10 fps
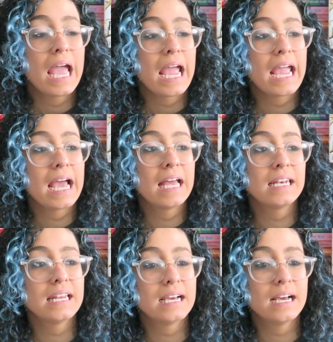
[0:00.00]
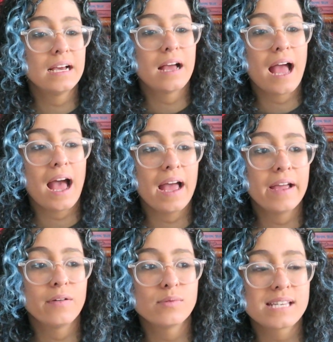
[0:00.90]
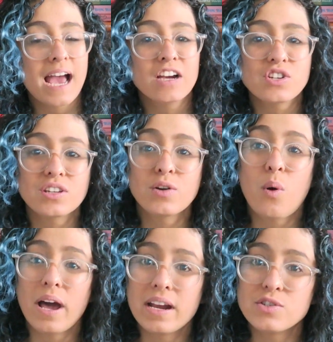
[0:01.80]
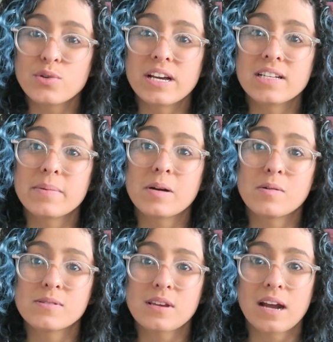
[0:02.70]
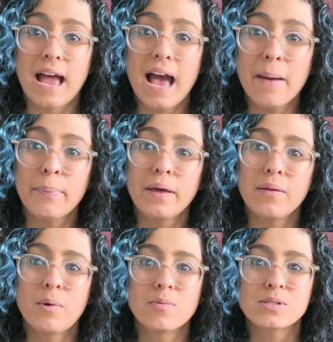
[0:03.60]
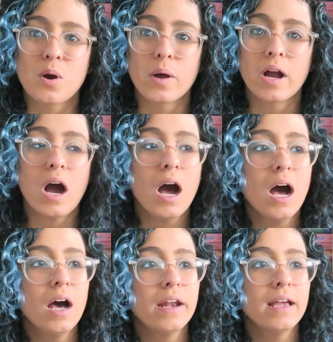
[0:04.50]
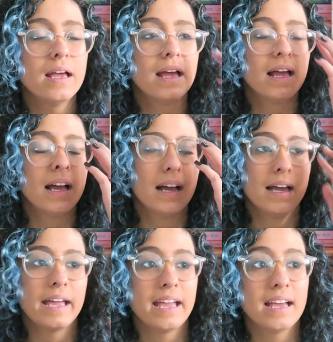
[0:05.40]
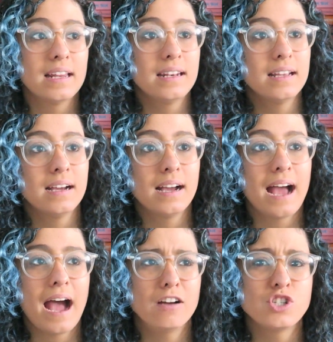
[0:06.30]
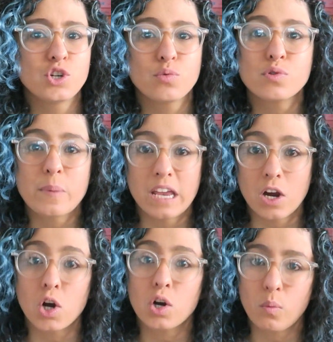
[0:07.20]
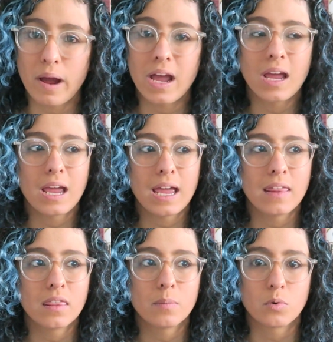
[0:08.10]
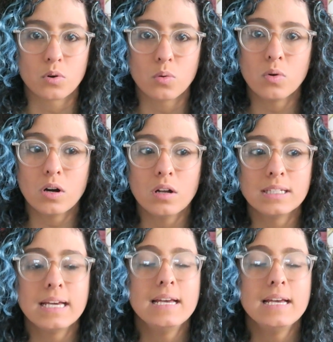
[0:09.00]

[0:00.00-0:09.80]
And I was actually quite intrigued about what was gonna happen, what was going on, and how Jude was making her way in the mortal world.